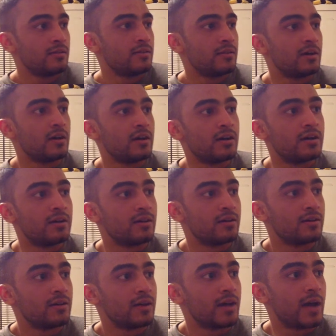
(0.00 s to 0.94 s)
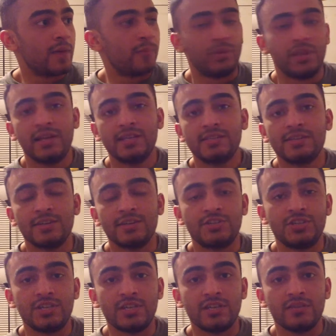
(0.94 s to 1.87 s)
I plan
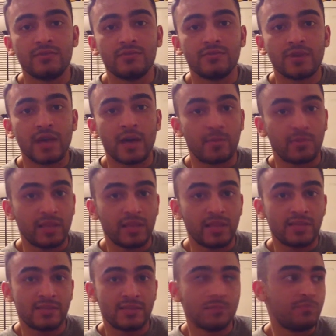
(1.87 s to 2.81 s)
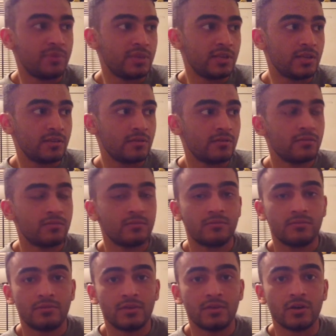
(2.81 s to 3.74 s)
to be,
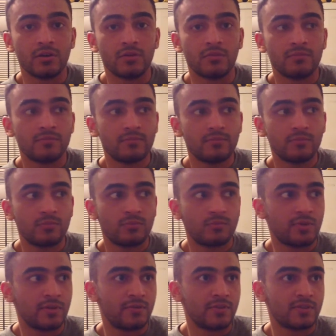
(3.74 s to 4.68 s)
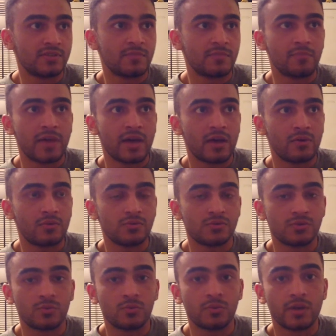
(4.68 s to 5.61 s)
if it's in
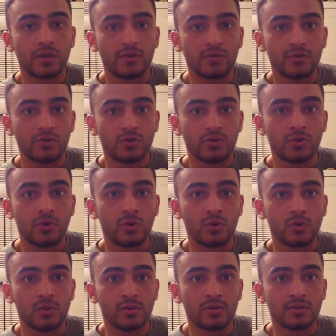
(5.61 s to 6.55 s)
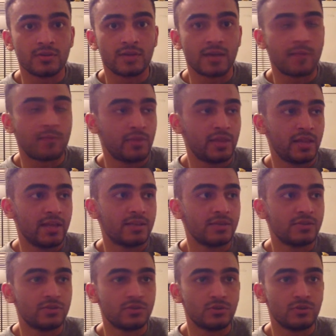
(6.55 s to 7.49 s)
pounds or whatever your goal is, I
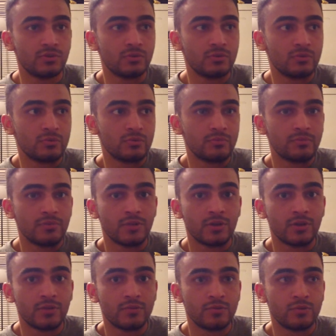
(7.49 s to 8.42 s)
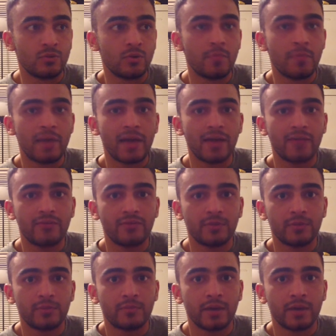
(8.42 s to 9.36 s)
plan to, do a
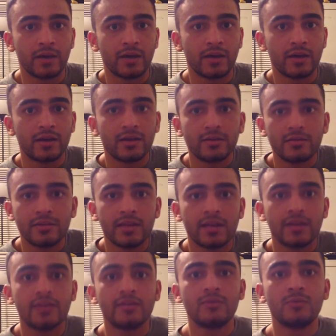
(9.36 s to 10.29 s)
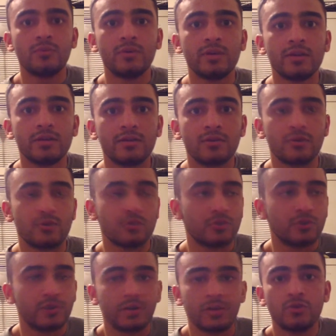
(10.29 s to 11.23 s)
backflip by the end of the week, or
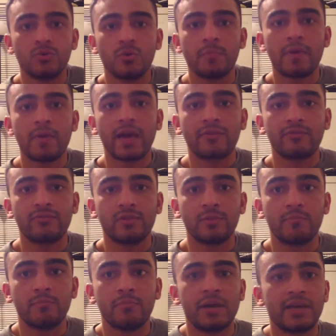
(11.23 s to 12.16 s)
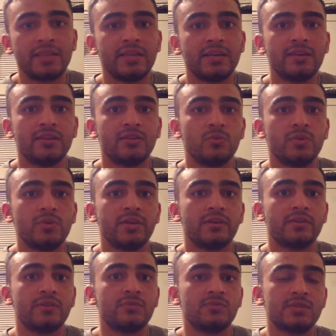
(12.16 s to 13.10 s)
learn to do a backflip by the end of the
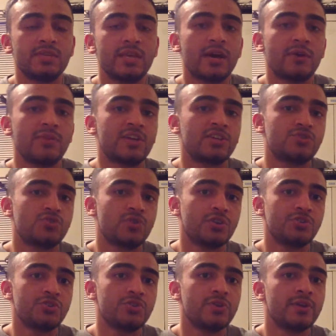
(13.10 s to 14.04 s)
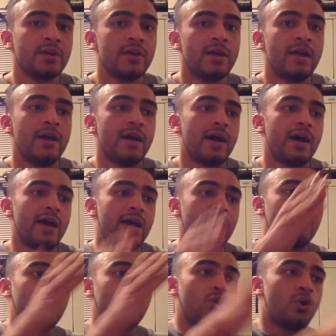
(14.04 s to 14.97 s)
week. You see how that's structured? I
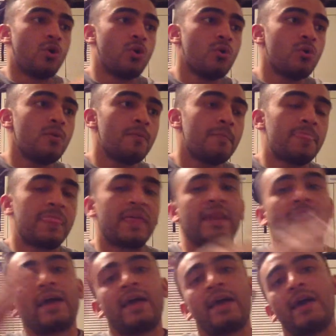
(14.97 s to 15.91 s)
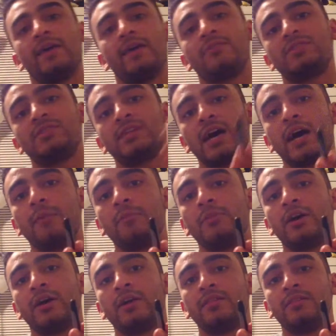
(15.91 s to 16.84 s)
have a goal and I have a
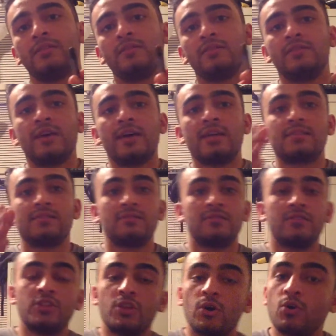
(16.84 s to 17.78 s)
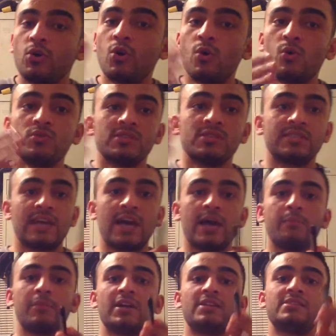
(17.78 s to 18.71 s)
timeline. That, goals and
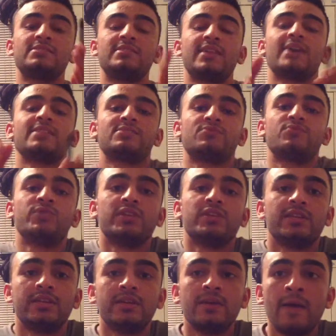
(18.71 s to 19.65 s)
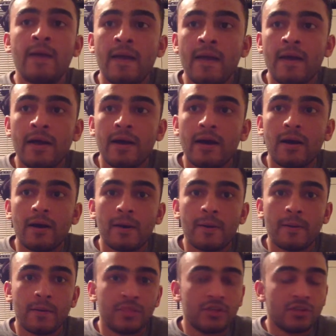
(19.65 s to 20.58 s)
timelines, that's really
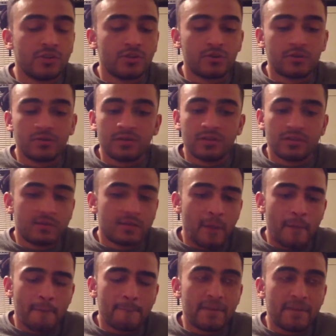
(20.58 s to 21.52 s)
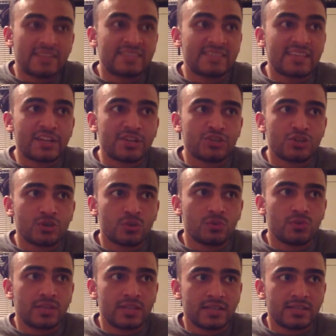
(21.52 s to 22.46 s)
another
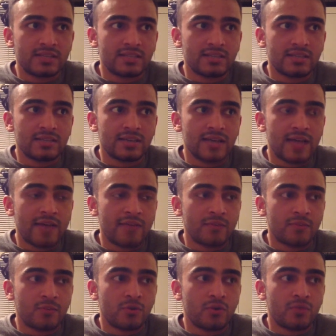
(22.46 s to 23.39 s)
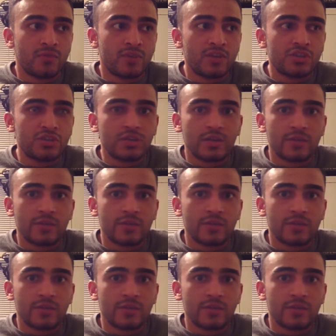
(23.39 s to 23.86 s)
essential thing to having motivation.